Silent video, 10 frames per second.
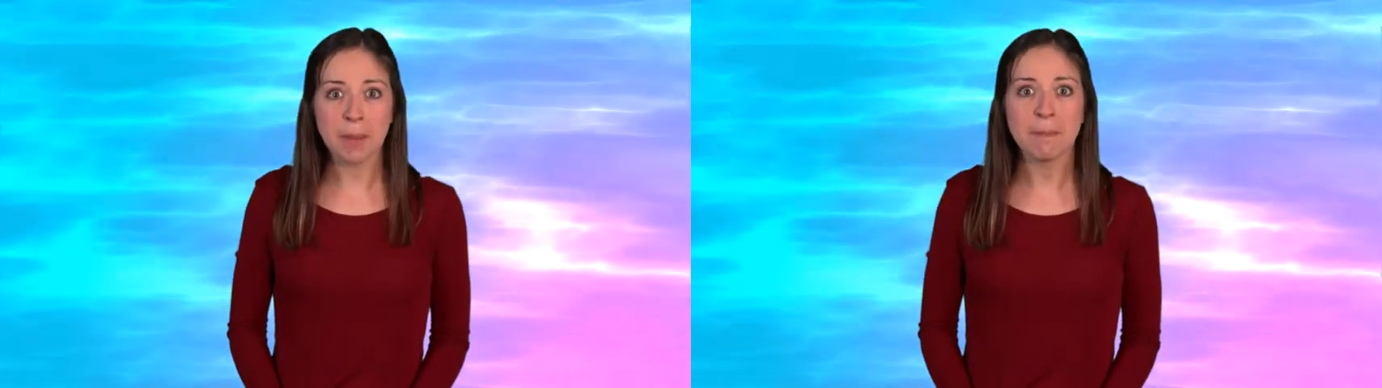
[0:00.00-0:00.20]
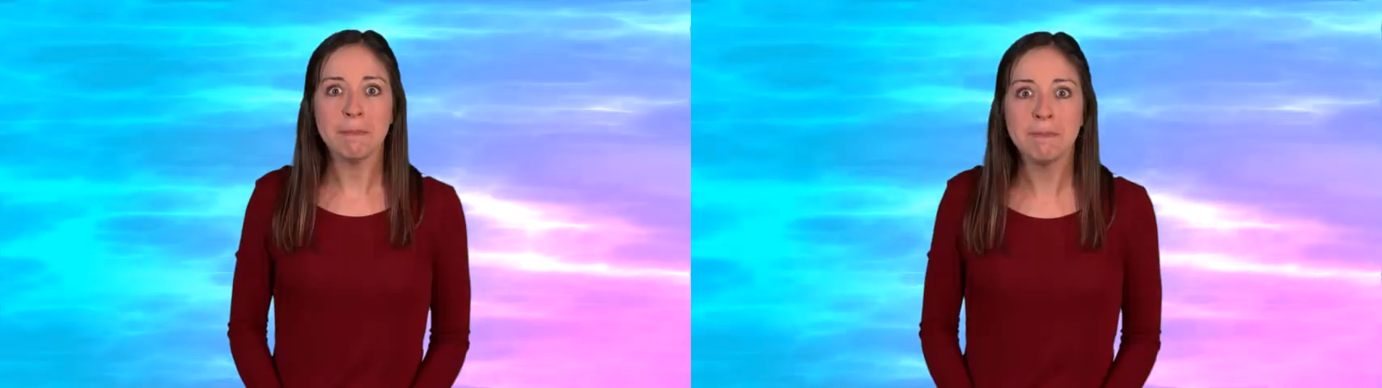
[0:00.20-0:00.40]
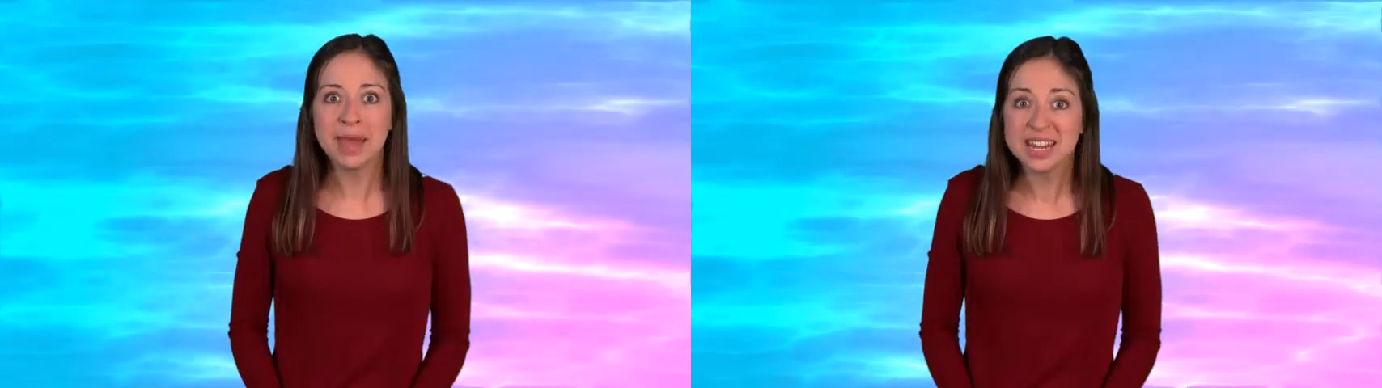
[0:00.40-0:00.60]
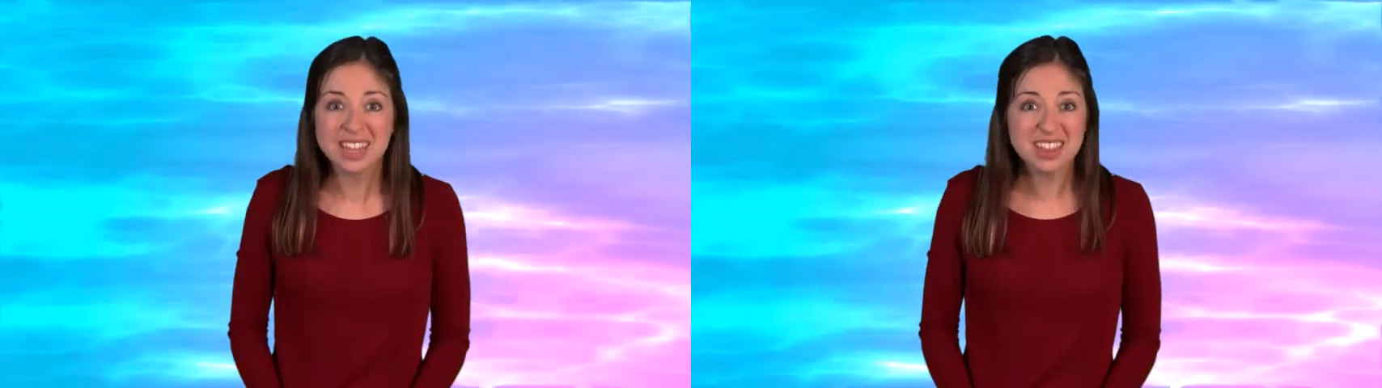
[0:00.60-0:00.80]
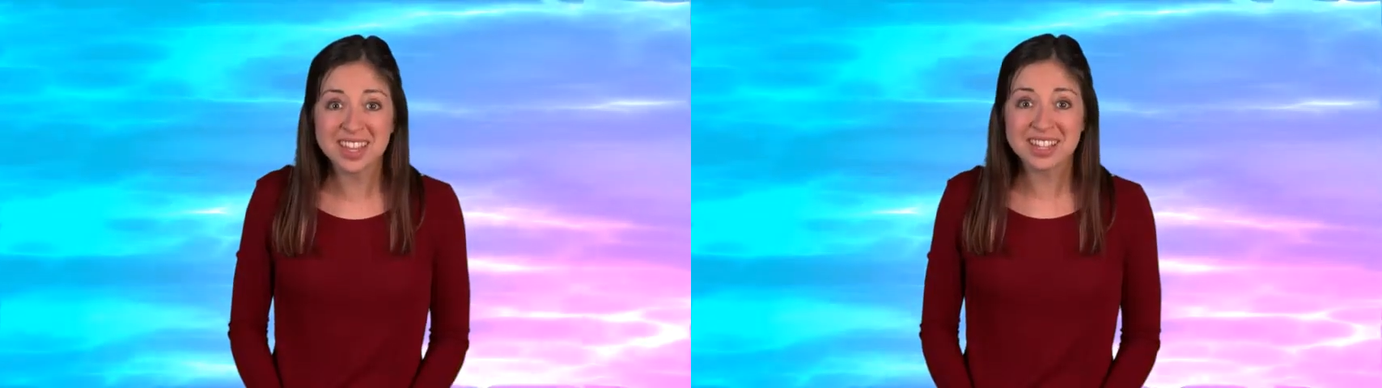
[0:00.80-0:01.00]
many
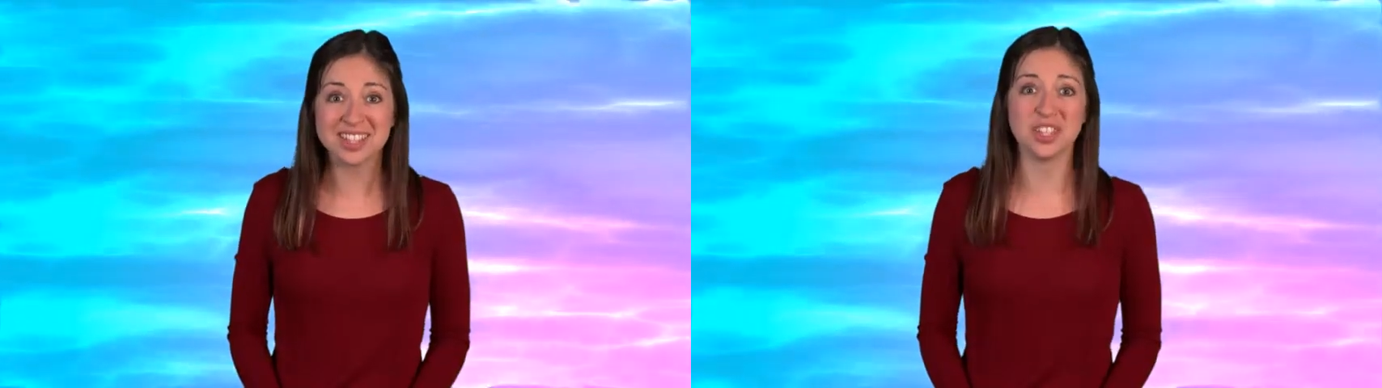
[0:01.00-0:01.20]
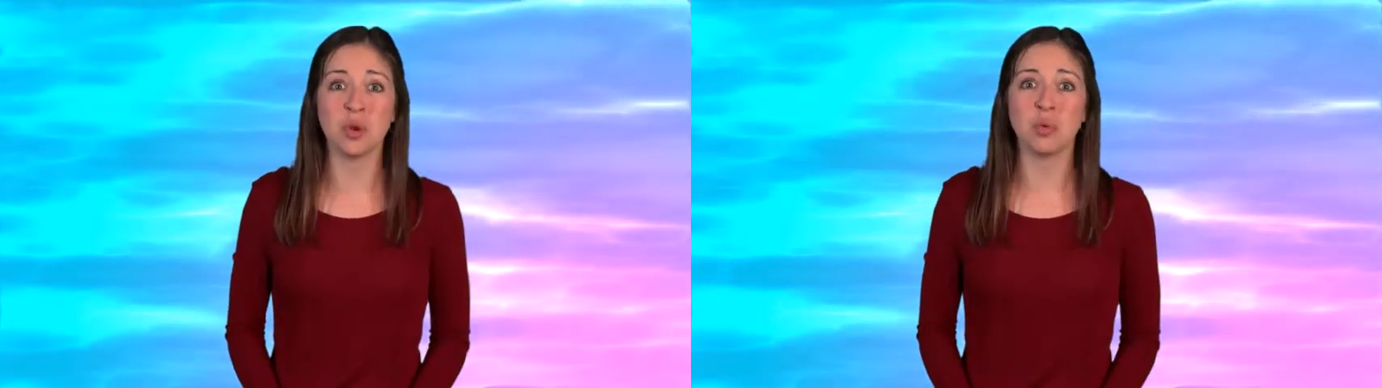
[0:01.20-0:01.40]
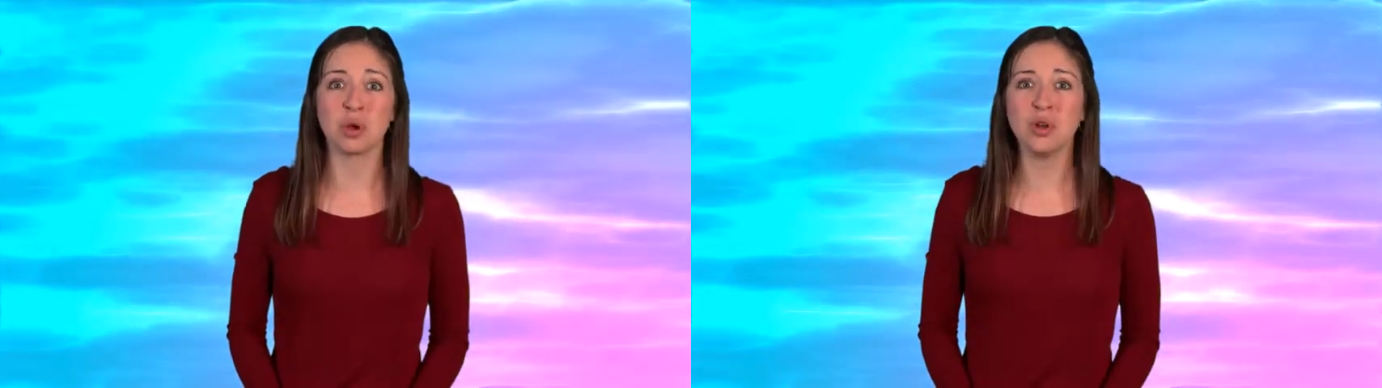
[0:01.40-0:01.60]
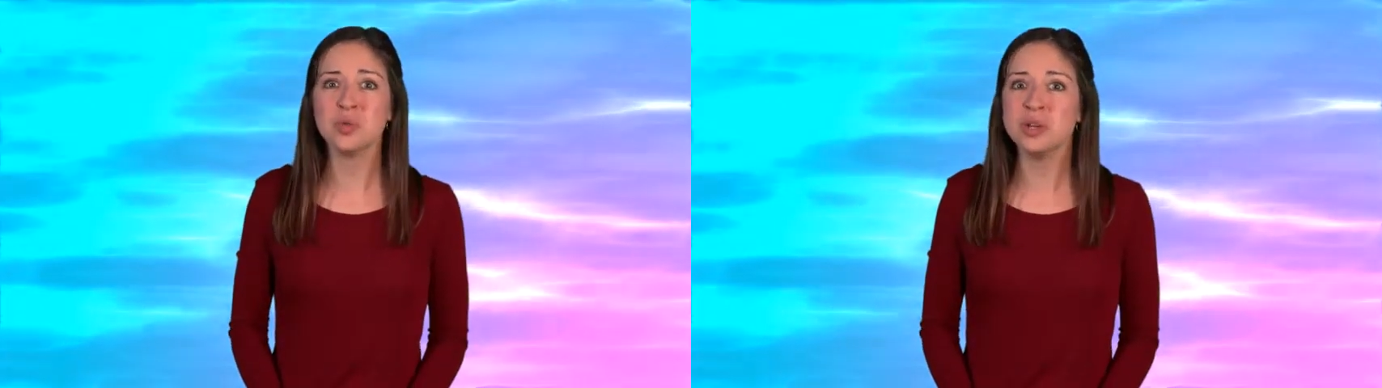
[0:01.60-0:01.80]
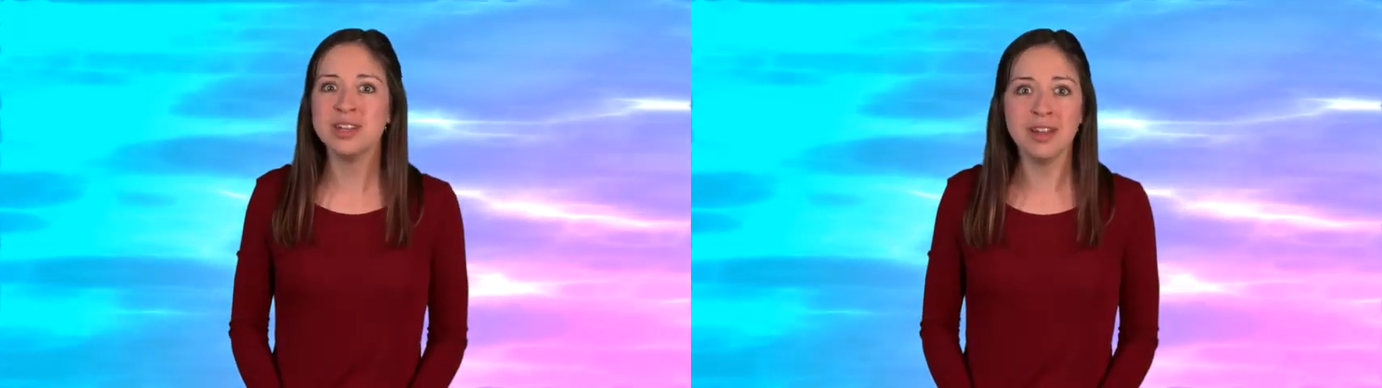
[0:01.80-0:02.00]
things in the world
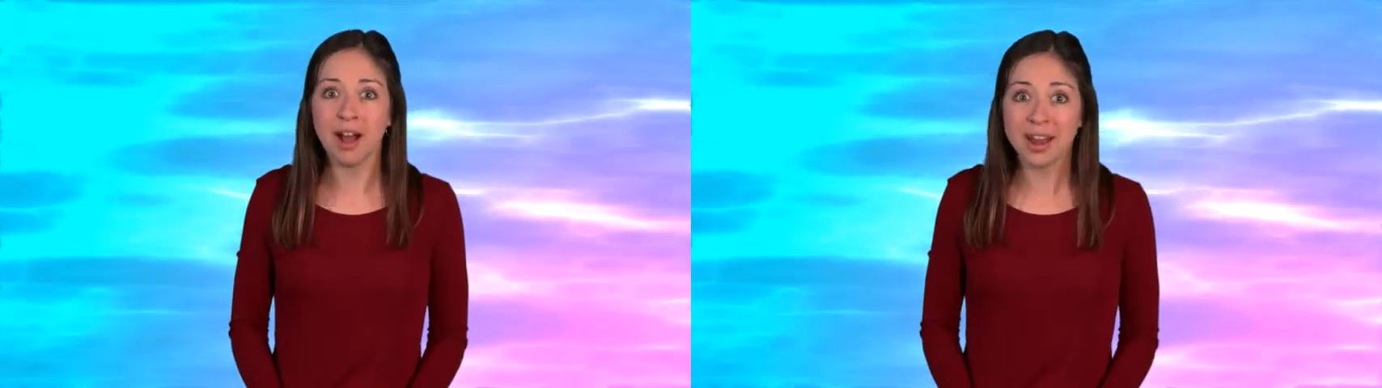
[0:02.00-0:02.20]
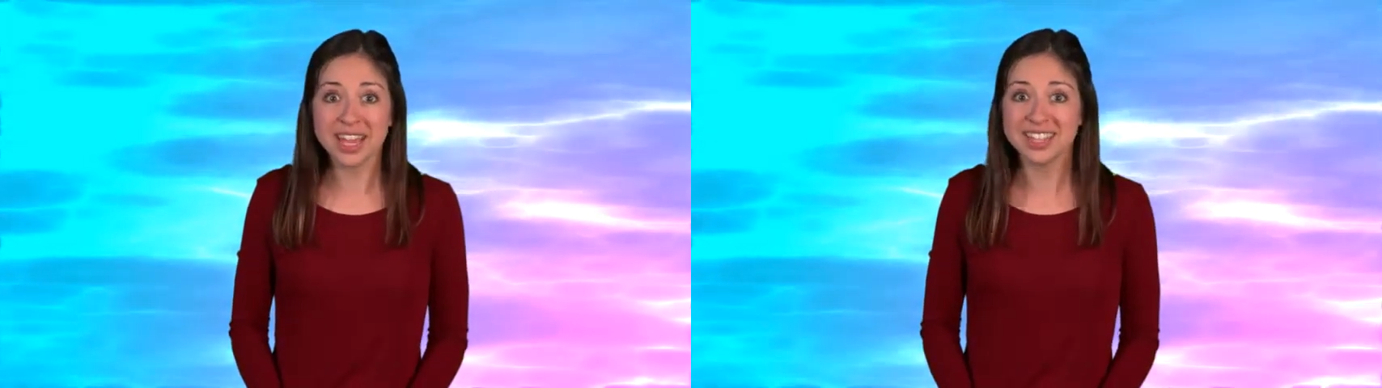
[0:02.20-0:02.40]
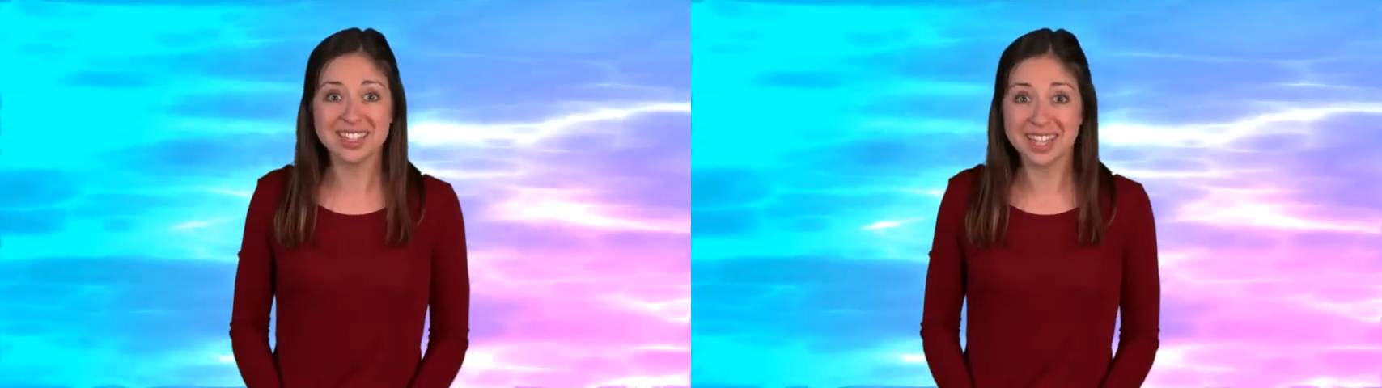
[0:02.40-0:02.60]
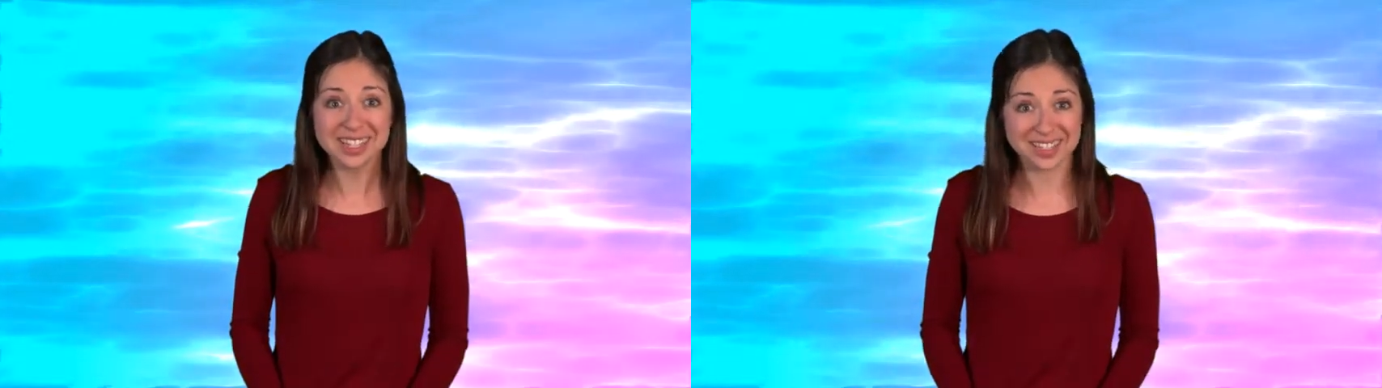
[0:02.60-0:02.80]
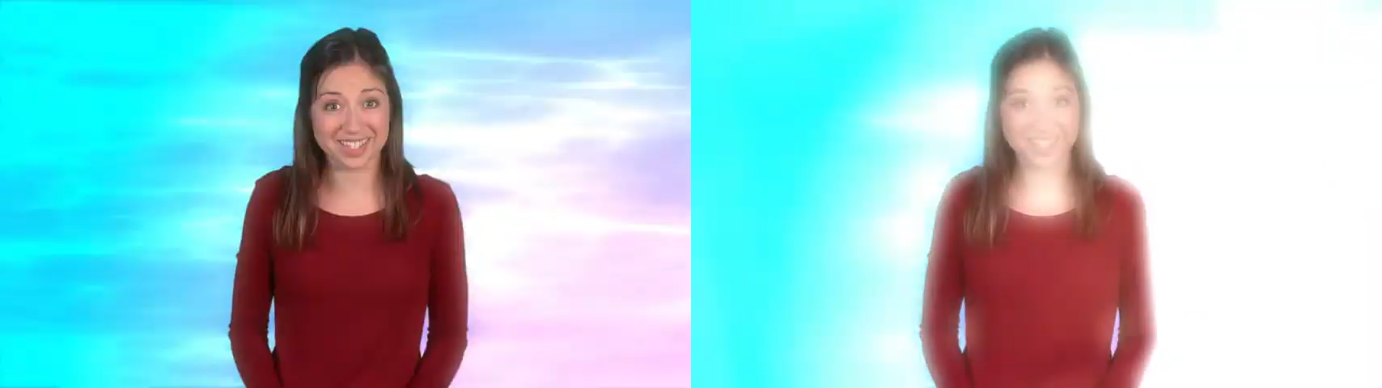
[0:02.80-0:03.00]
would not exist.